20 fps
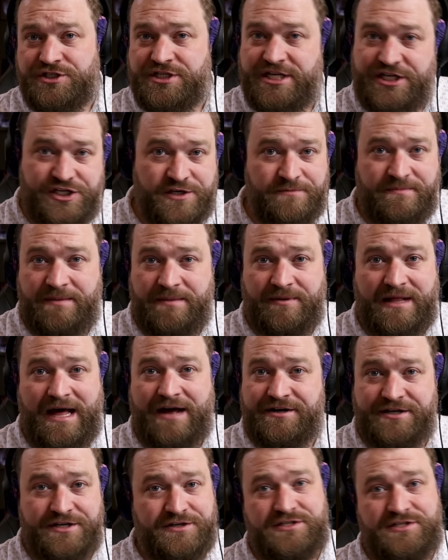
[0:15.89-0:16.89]
teaching people how
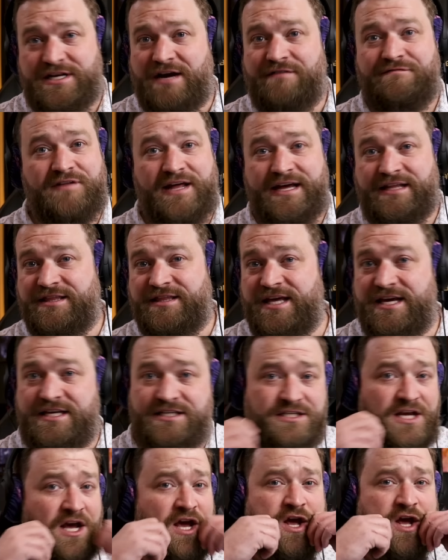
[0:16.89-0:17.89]
to do stuff like this